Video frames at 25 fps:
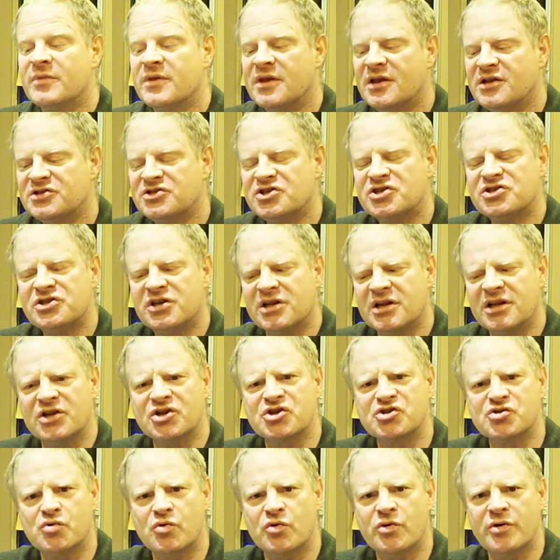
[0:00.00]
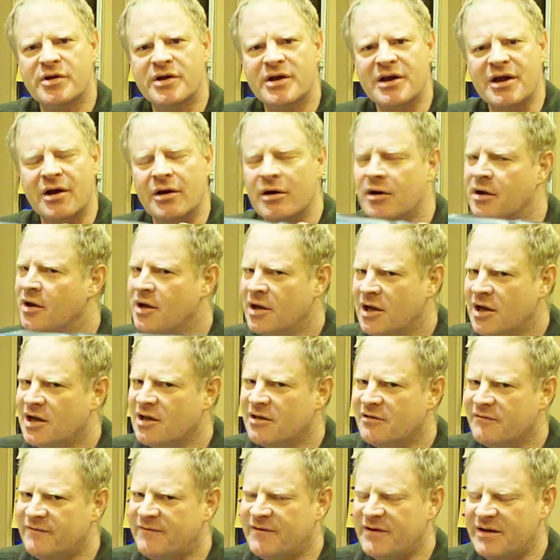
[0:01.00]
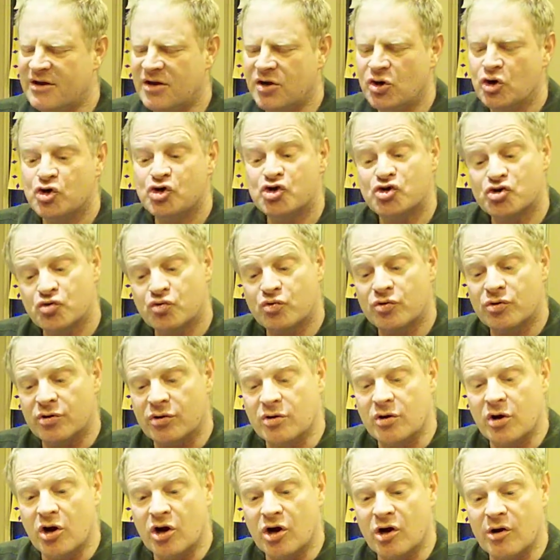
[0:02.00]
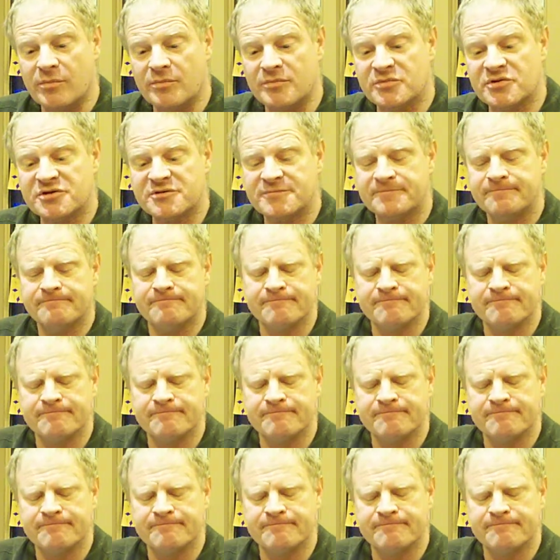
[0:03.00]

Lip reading: It's just a little shorter here. It'll fit shorter arms.